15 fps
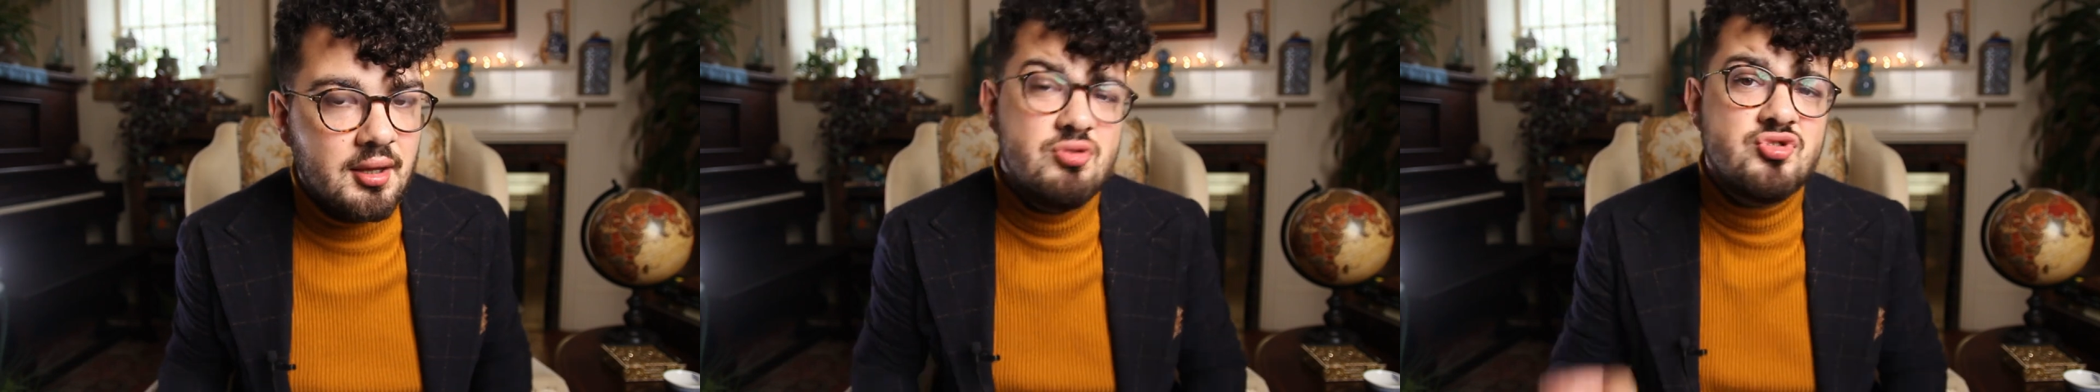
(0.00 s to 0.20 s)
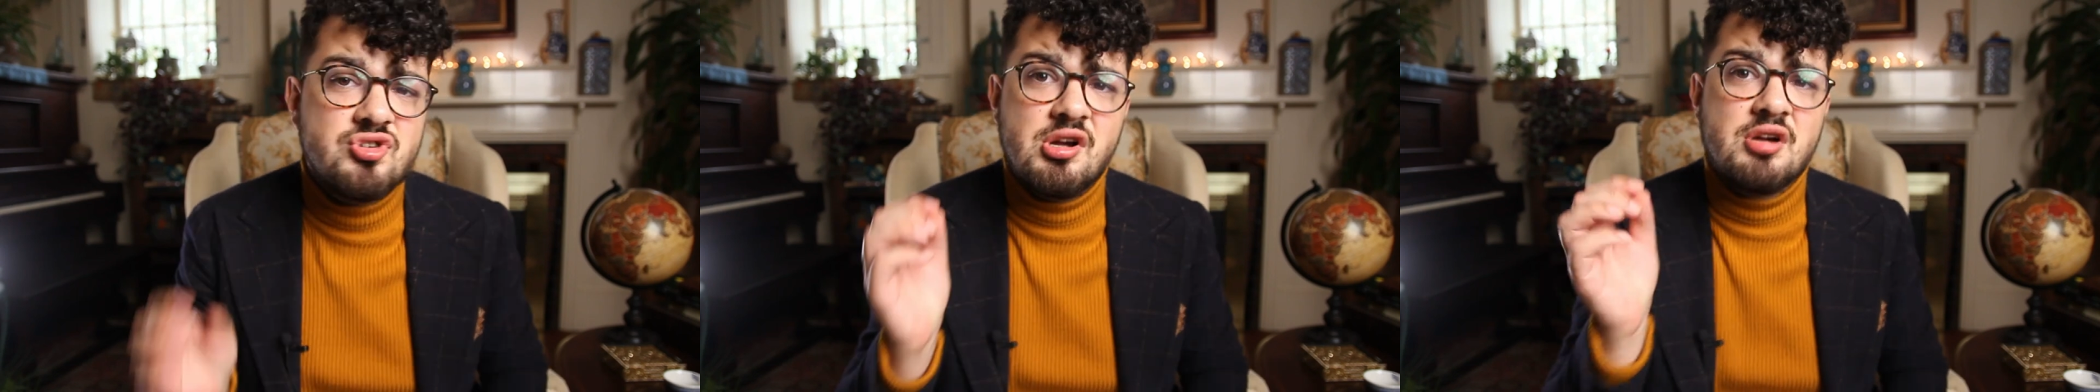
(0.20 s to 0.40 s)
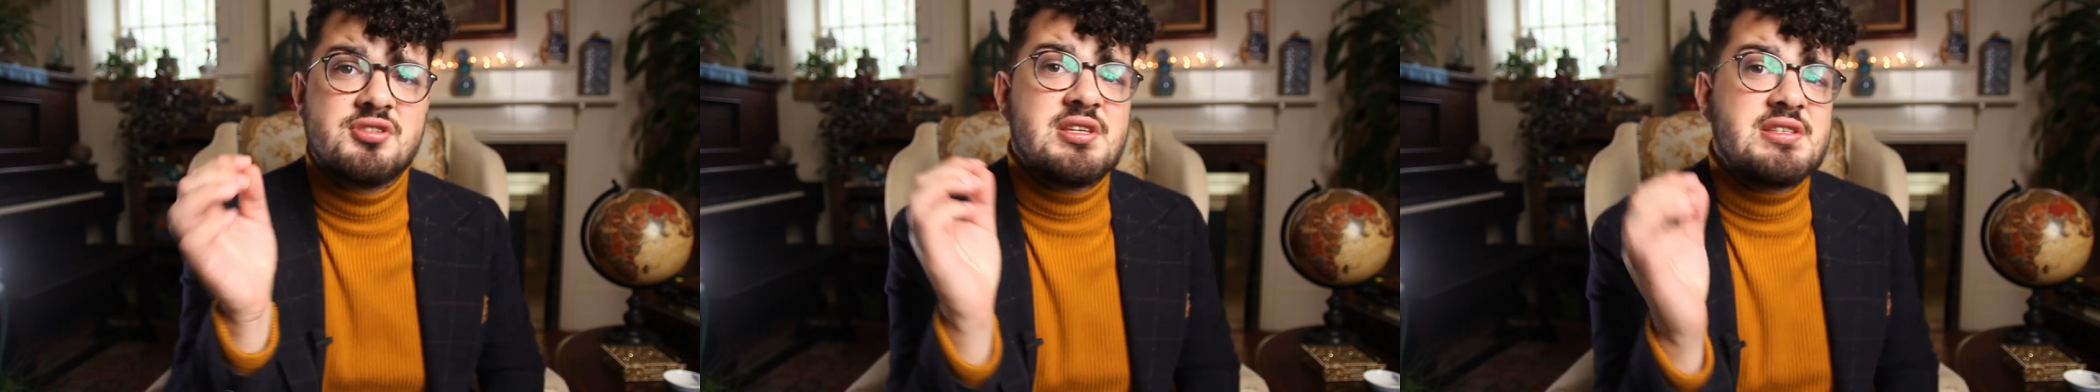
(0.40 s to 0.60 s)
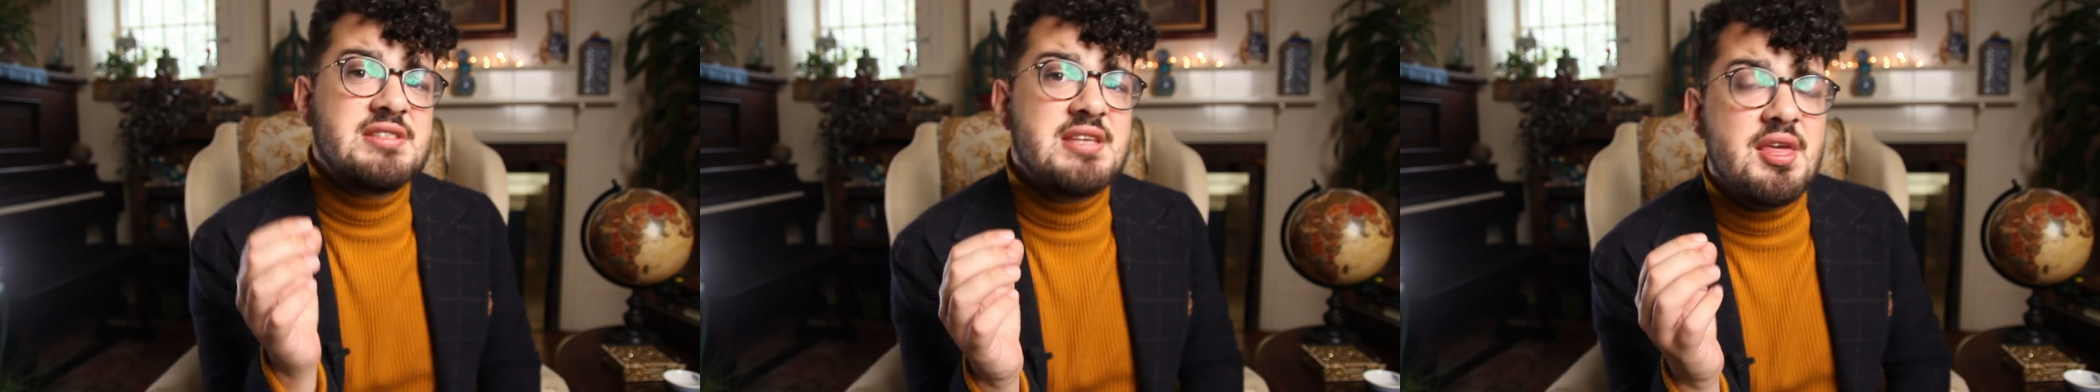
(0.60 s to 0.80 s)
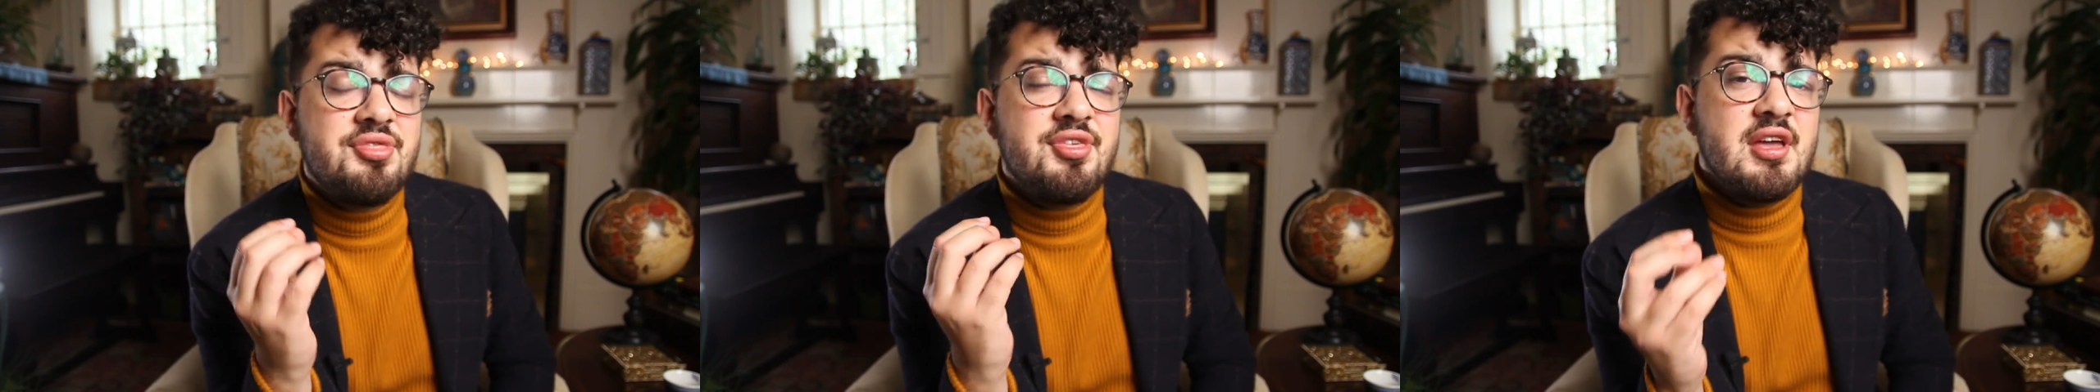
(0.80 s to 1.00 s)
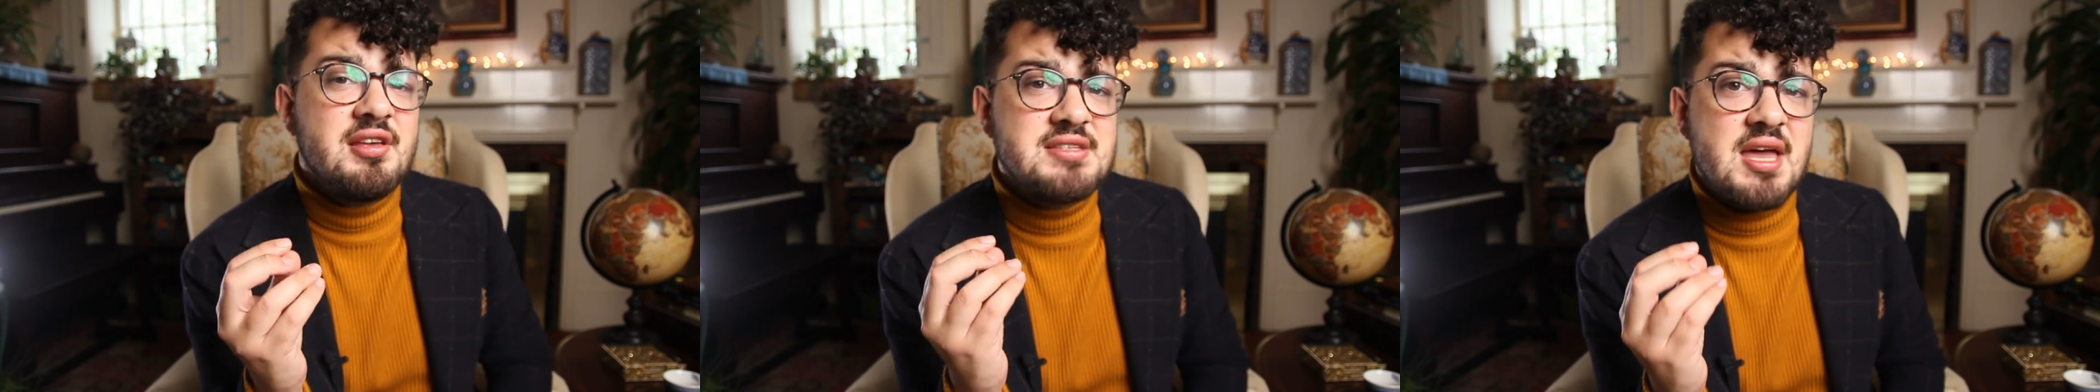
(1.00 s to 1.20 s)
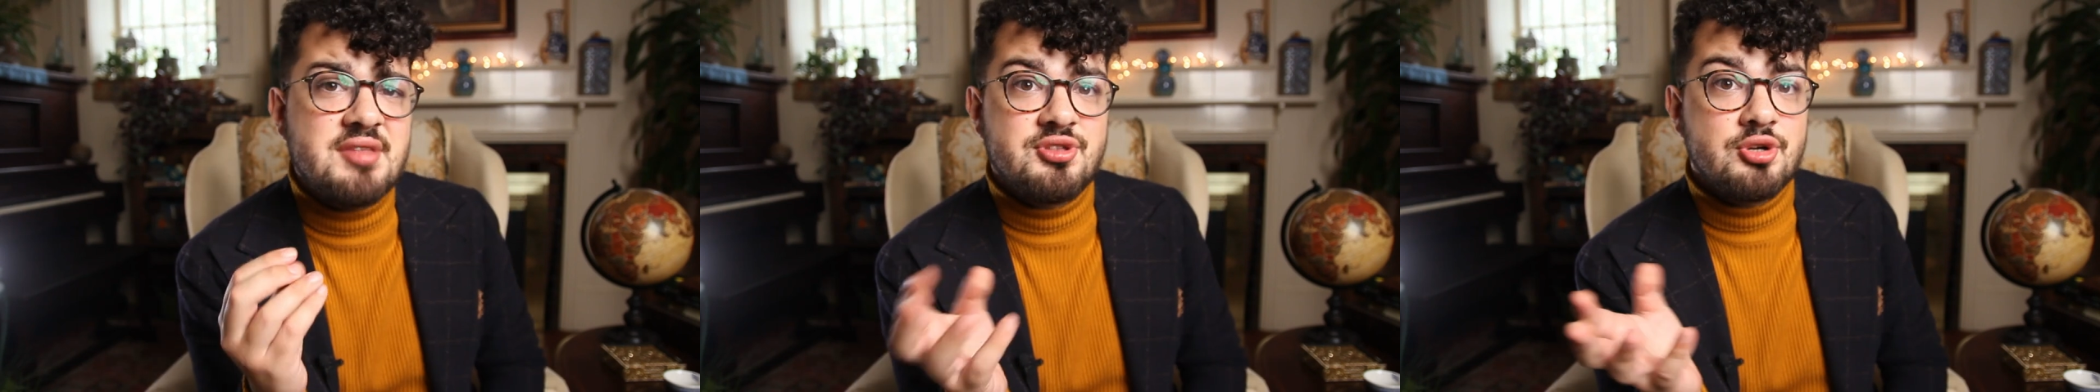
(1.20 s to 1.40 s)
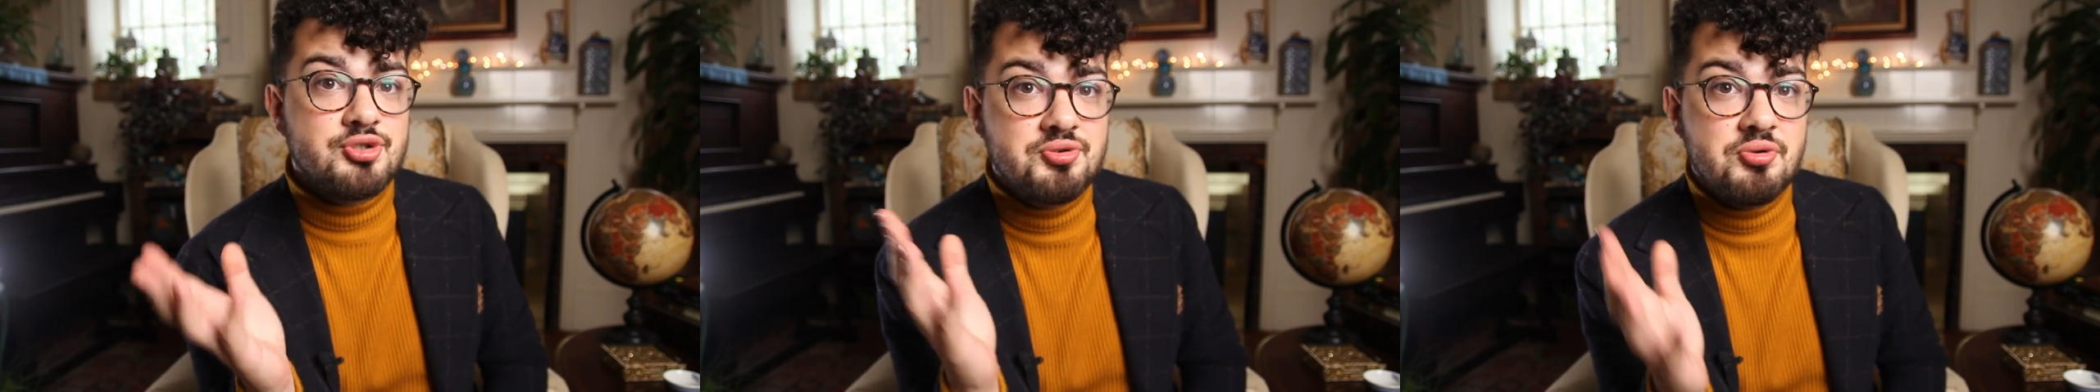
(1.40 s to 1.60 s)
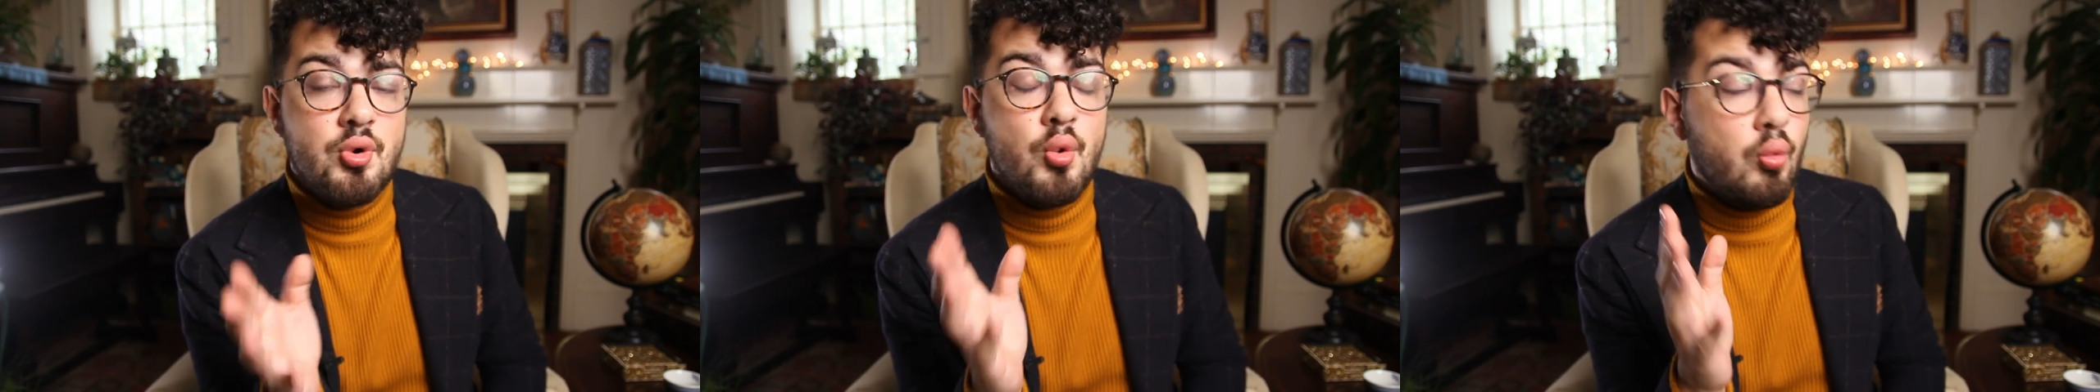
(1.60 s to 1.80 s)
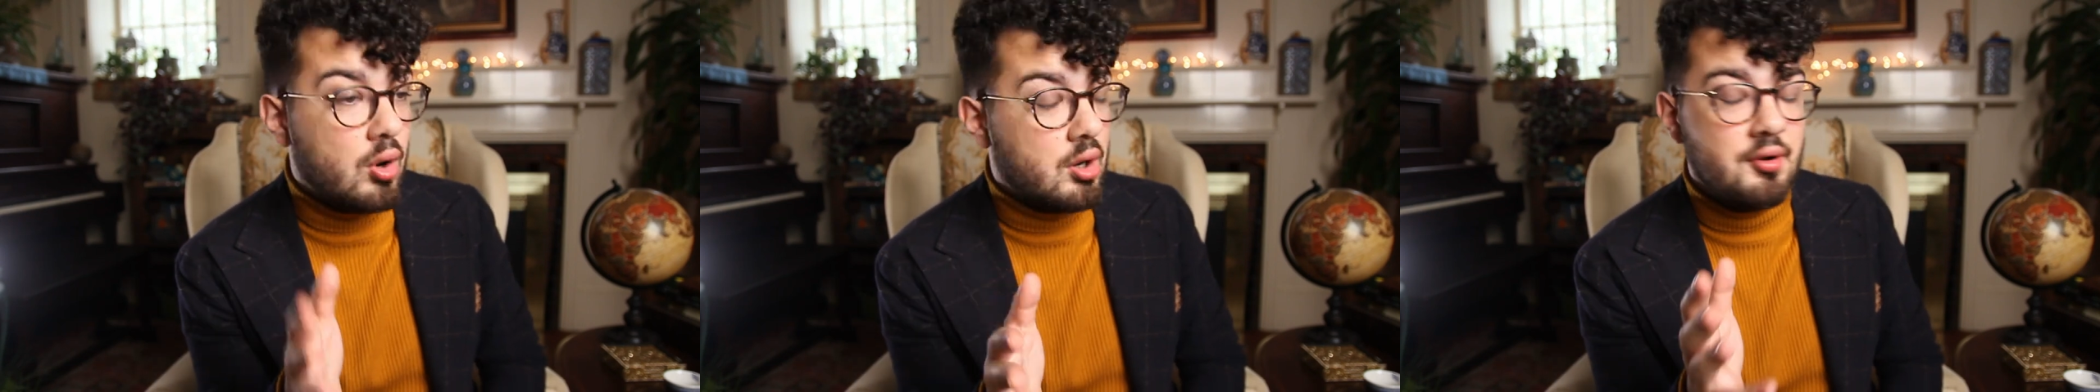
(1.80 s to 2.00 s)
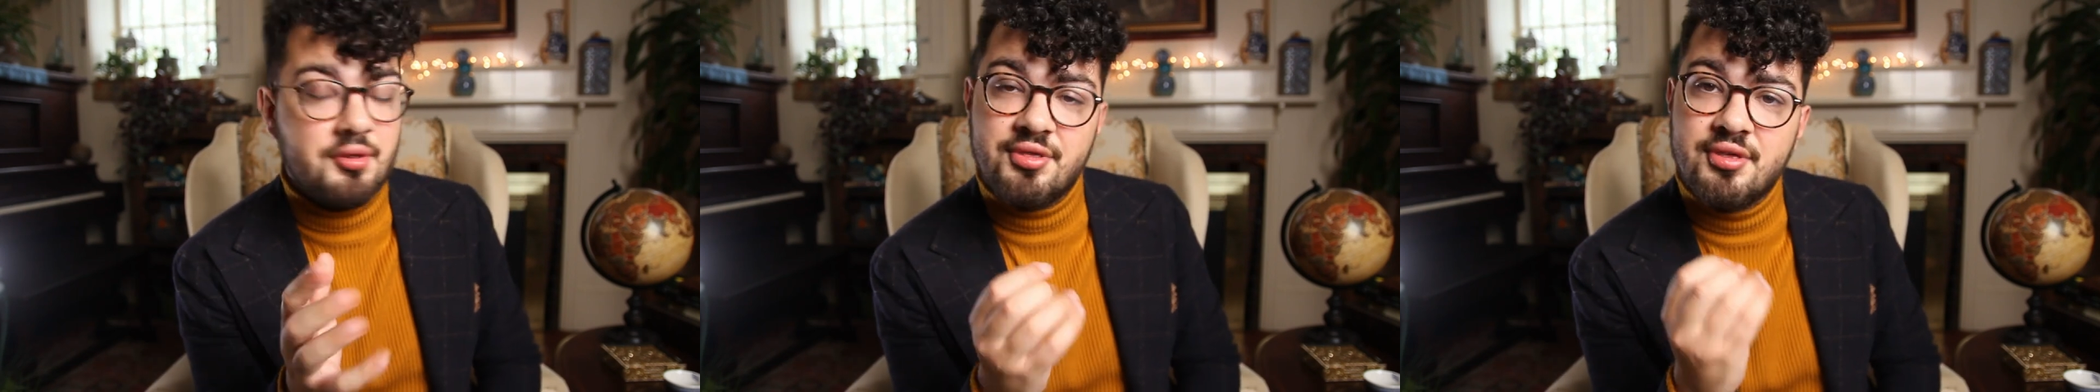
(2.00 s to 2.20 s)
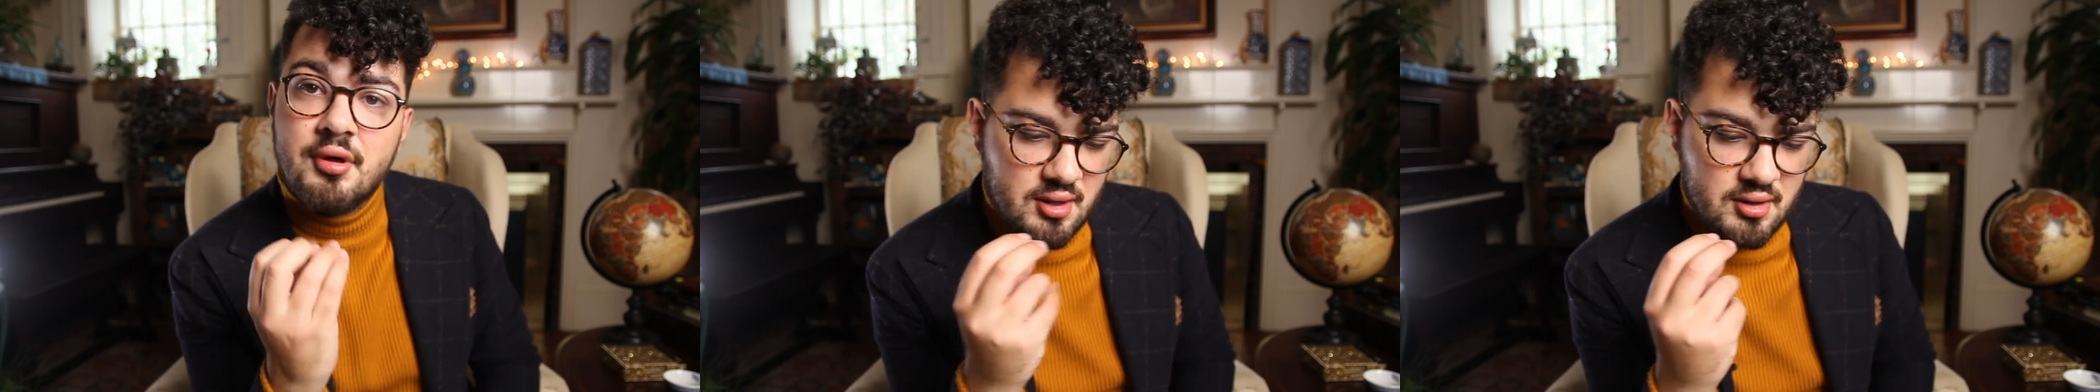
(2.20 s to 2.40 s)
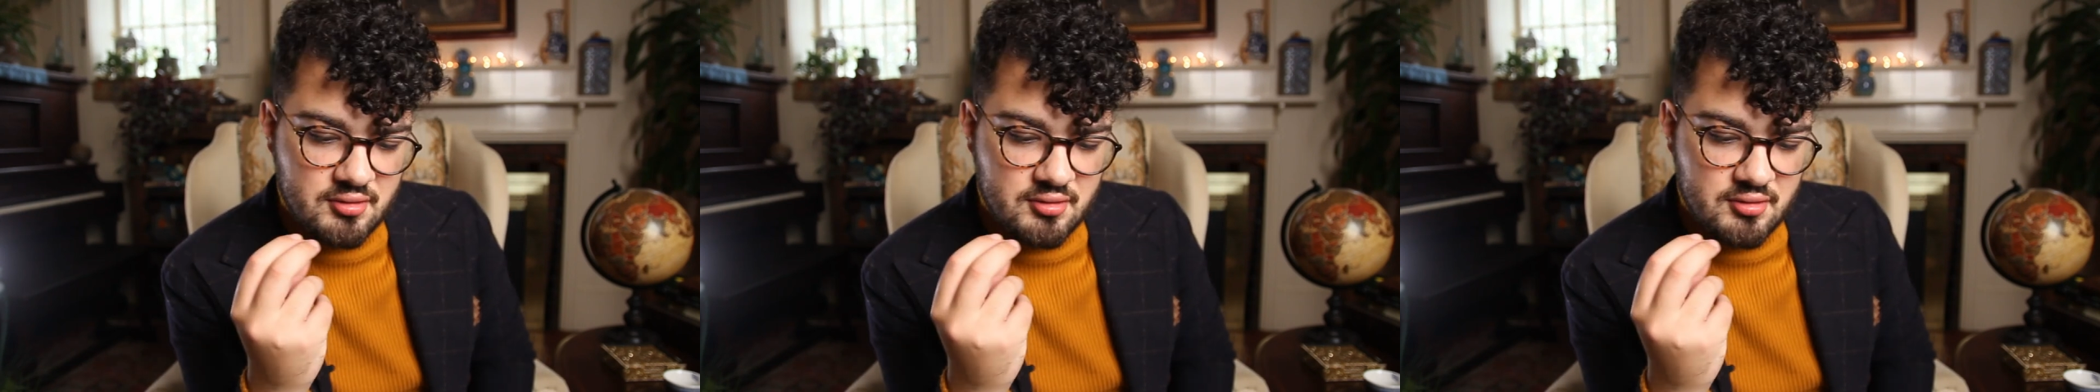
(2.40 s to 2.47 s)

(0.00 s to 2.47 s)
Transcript: You start to see things at their true worth.